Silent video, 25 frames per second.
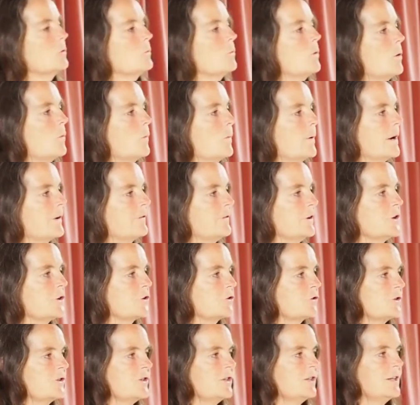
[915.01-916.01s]
what we're
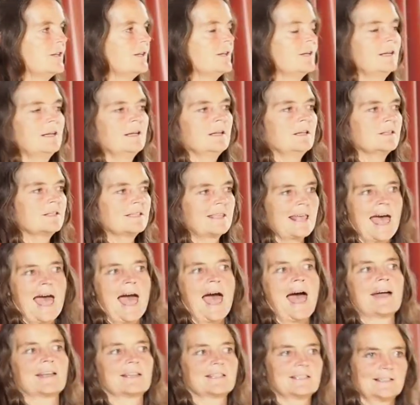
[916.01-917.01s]
interested in is
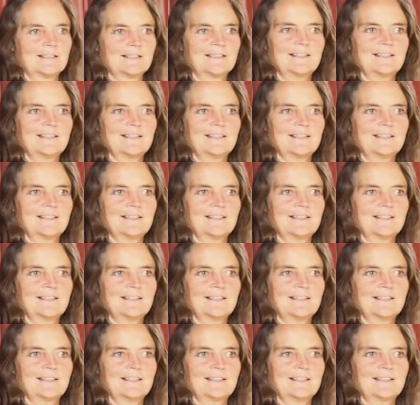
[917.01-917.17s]
that